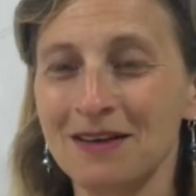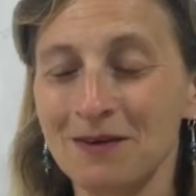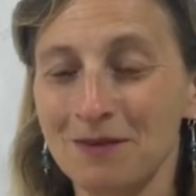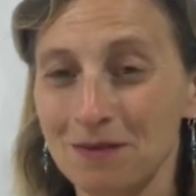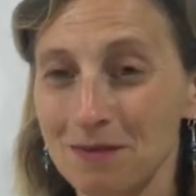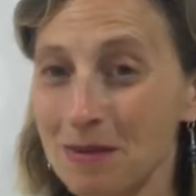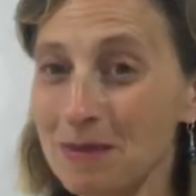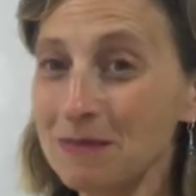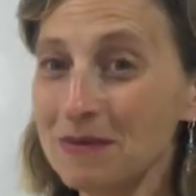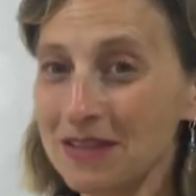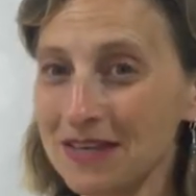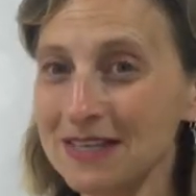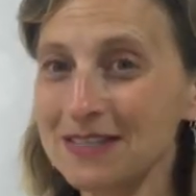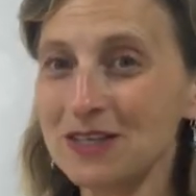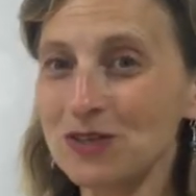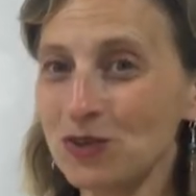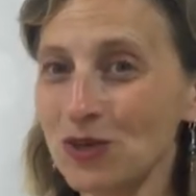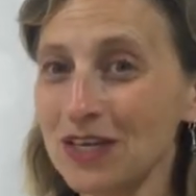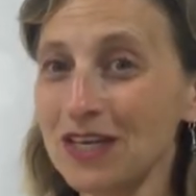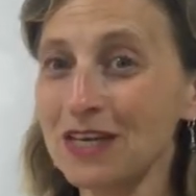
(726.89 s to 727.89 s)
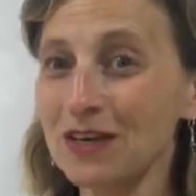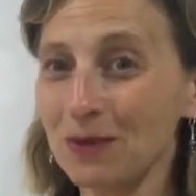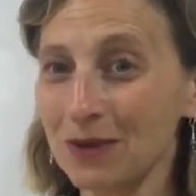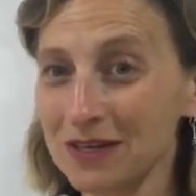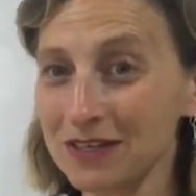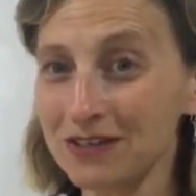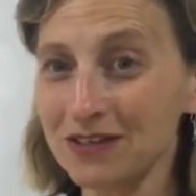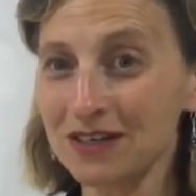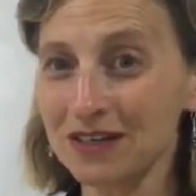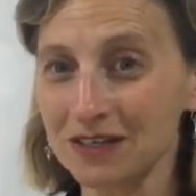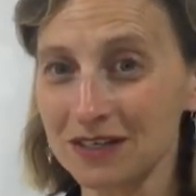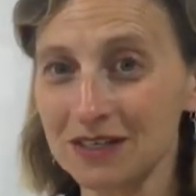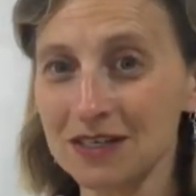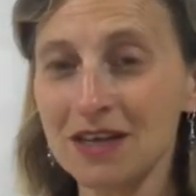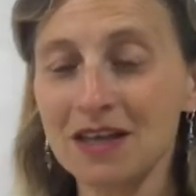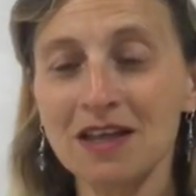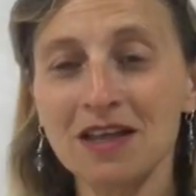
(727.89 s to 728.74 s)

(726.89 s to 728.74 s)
Remember, these are tricky questions.